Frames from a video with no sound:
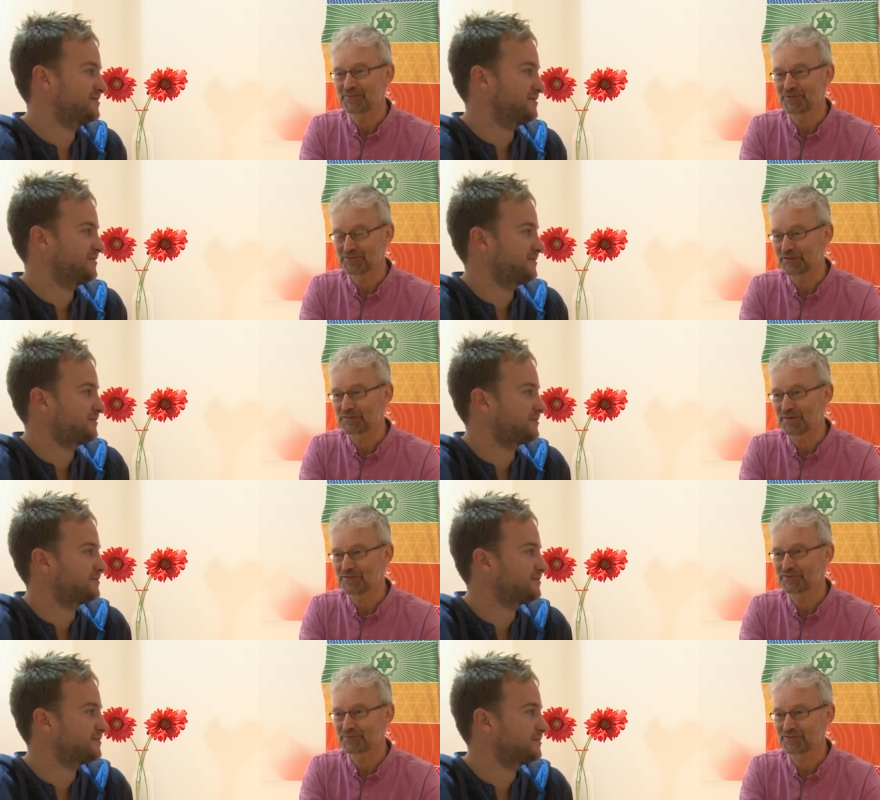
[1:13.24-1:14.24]
Speaker 1: First
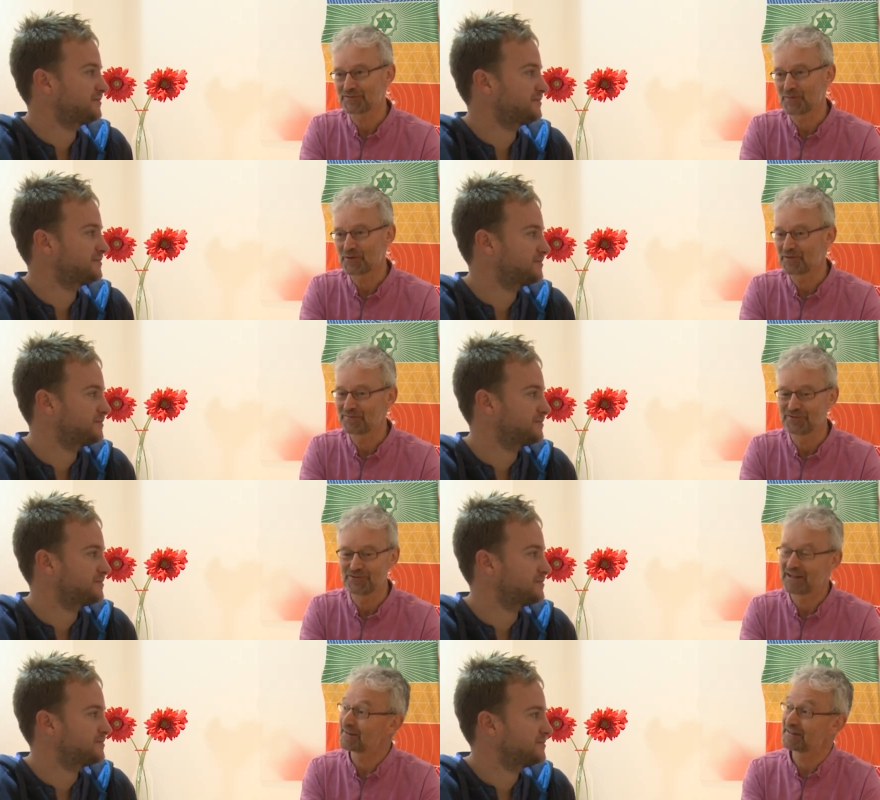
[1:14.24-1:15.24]
experience was my wife
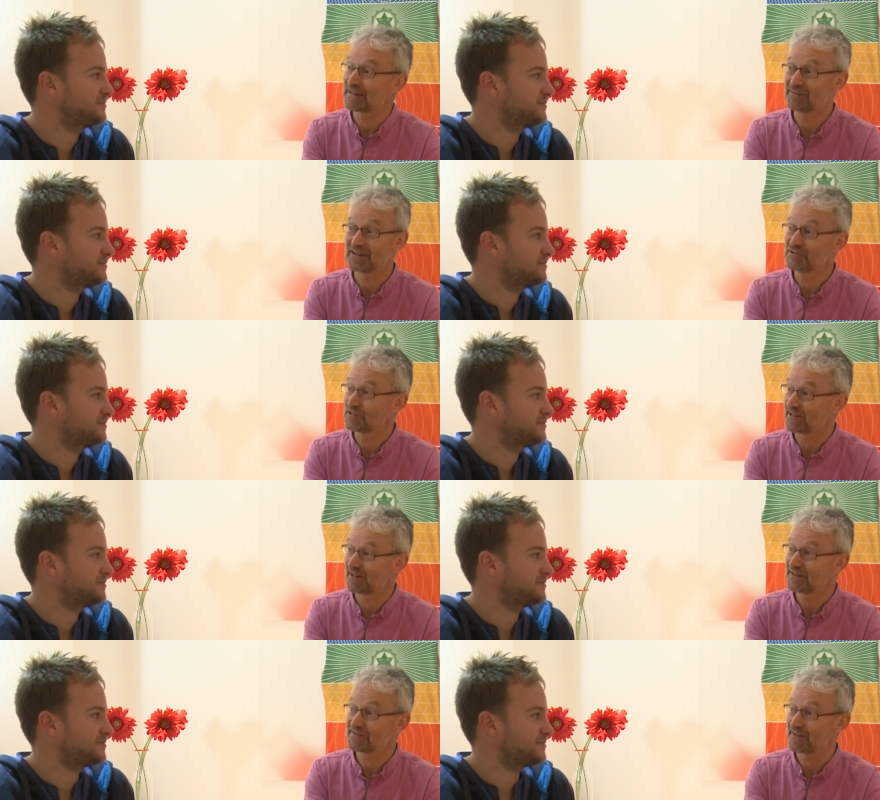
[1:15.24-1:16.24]
Fenula had a deck of angel
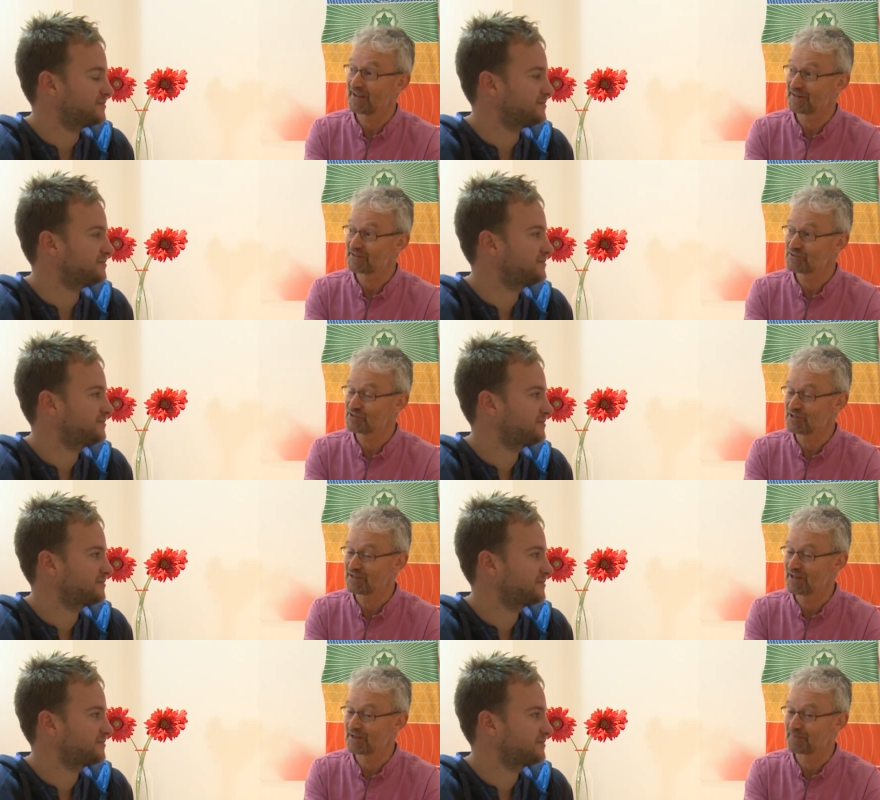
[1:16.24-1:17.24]
cards, and
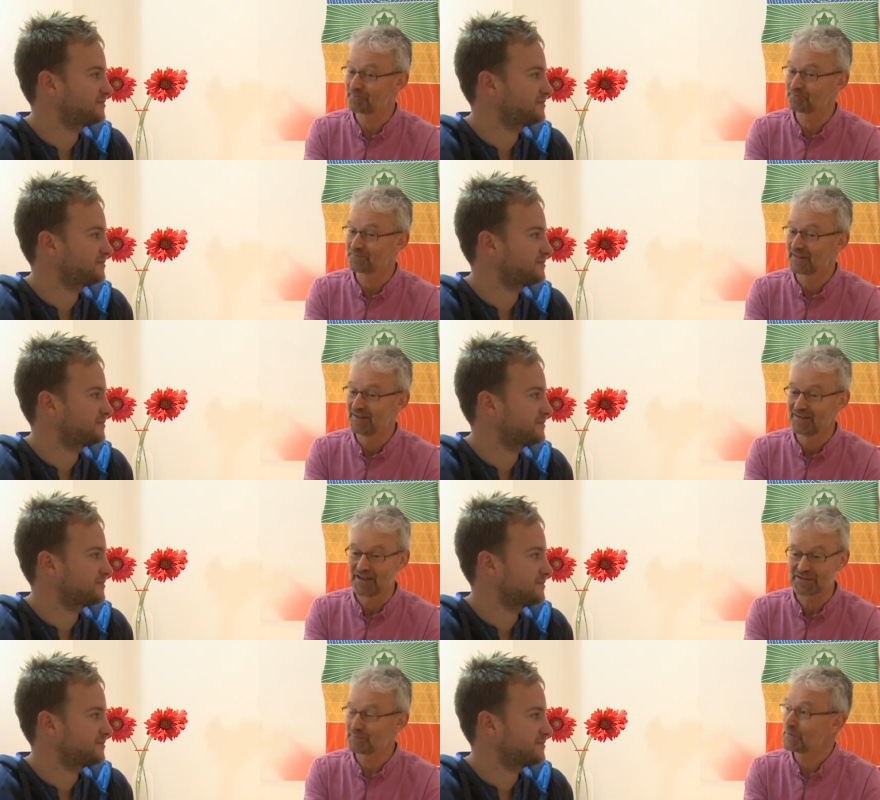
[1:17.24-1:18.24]
she
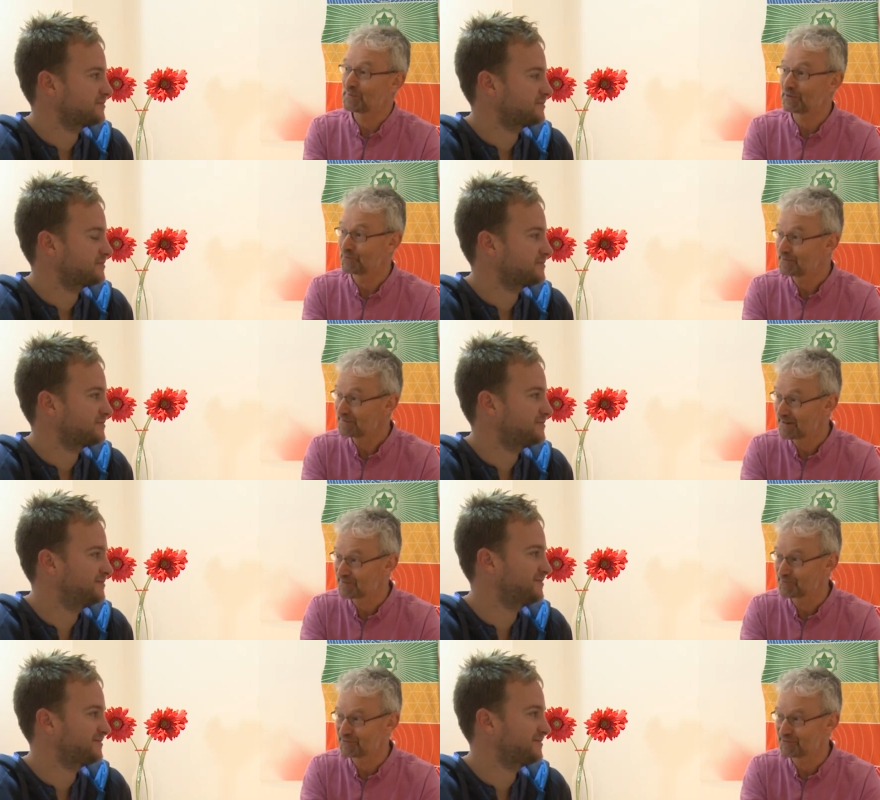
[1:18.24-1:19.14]
asked me to pick one, as